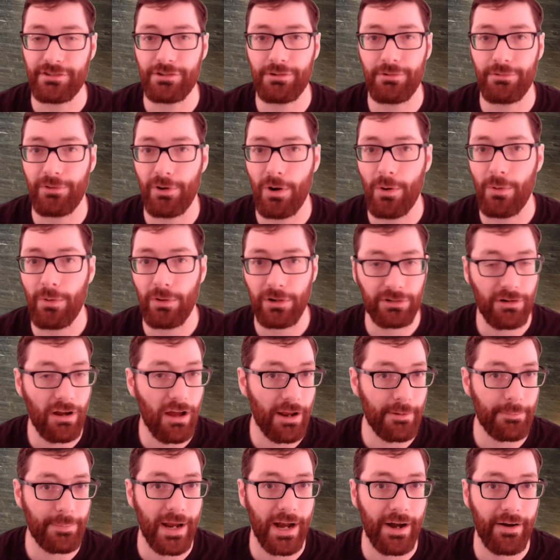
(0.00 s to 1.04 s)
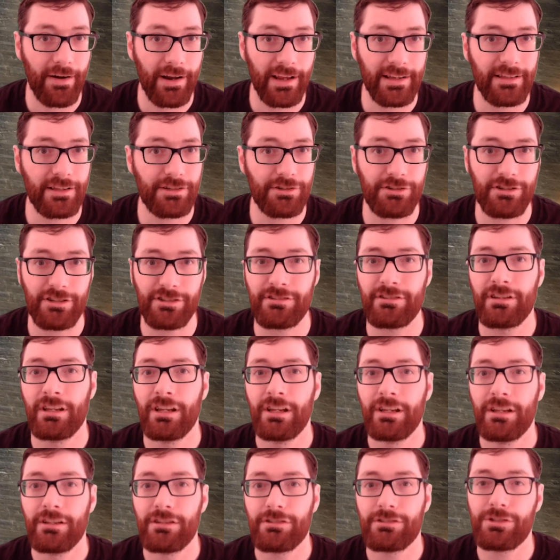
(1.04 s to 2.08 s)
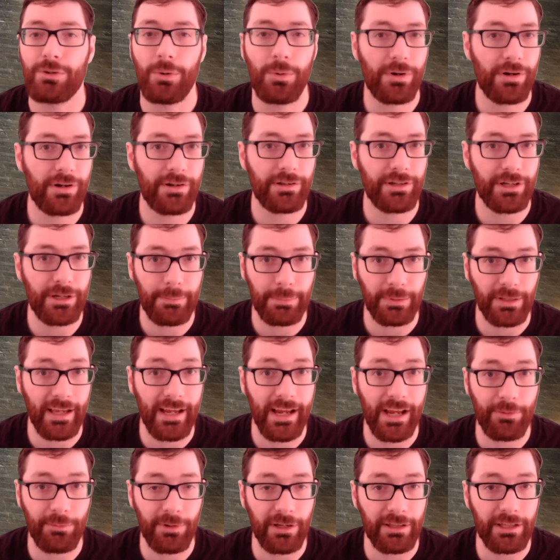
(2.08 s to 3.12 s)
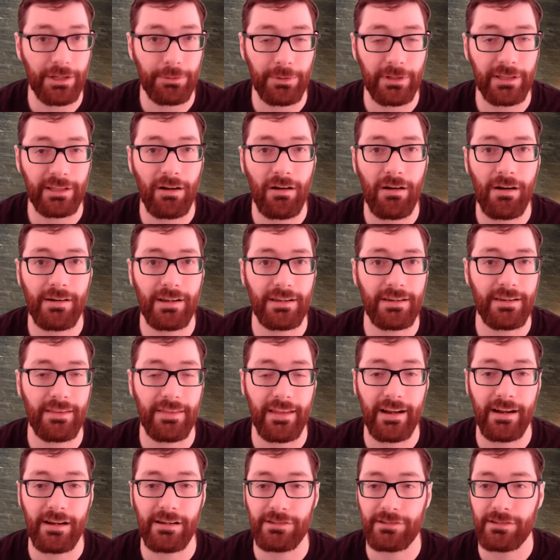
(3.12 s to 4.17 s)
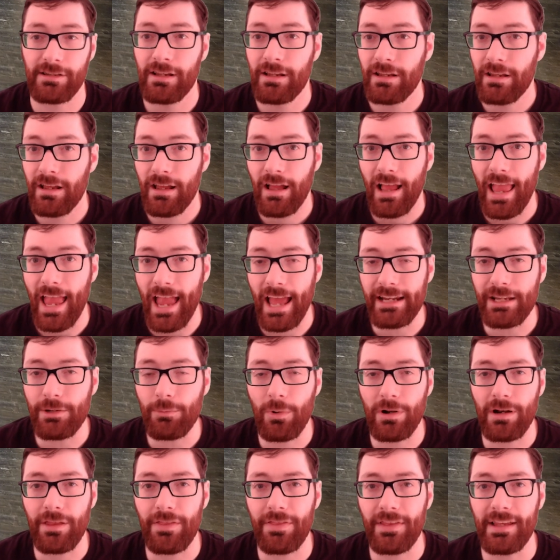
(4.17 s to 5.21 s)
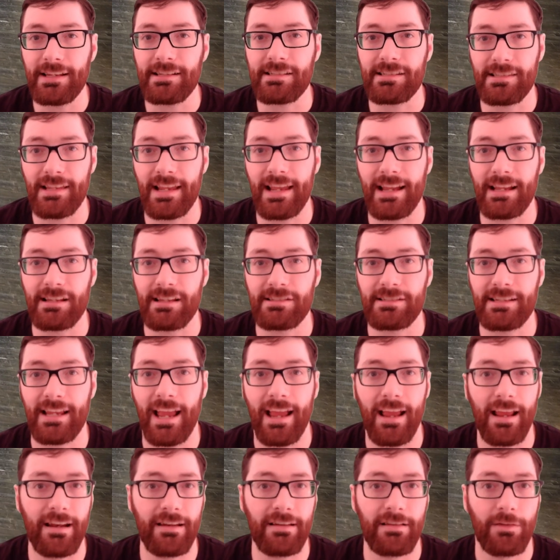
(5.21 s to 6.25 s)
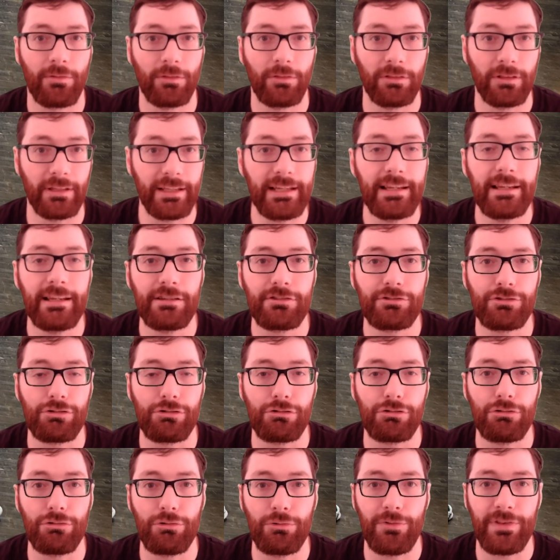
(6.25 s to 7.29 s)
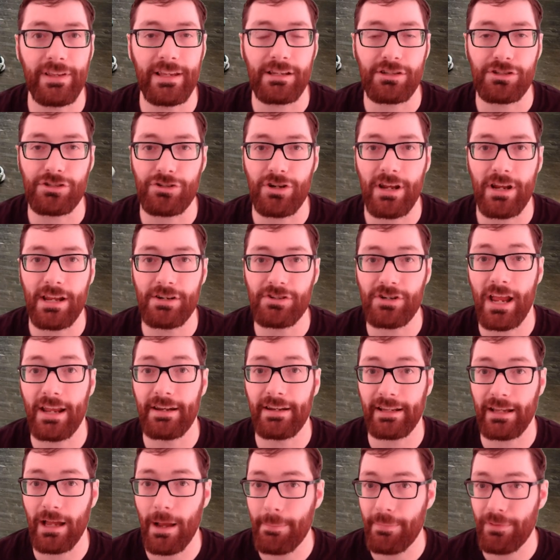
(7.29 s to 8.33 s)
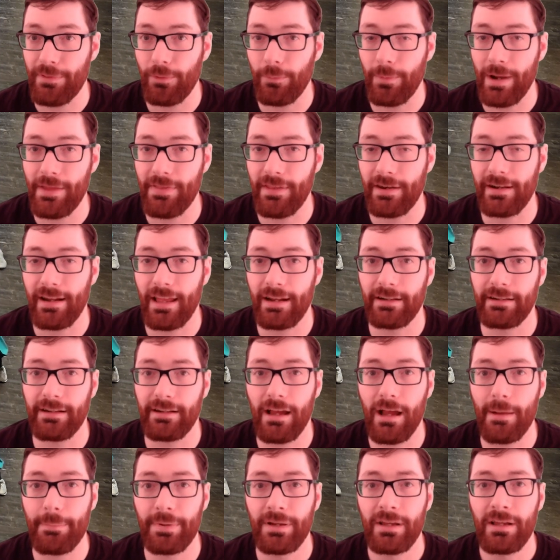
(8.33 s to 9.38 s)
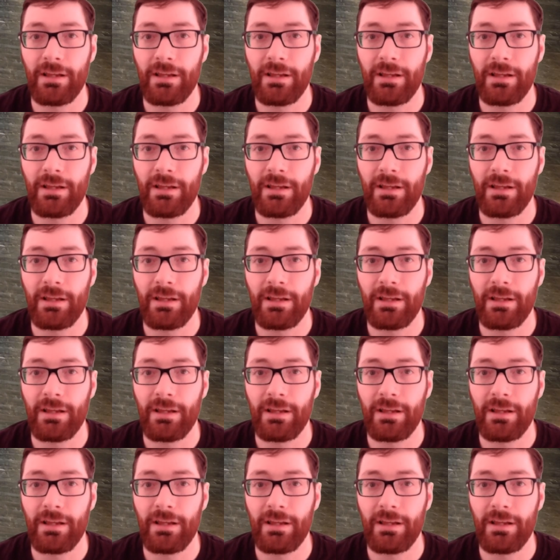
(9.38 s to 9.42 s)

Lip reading: you throw a cron parry? Did you just zorn your blade really, really hard into theirs? Any one of these things can lead to the exchange ending up the way that it ended up,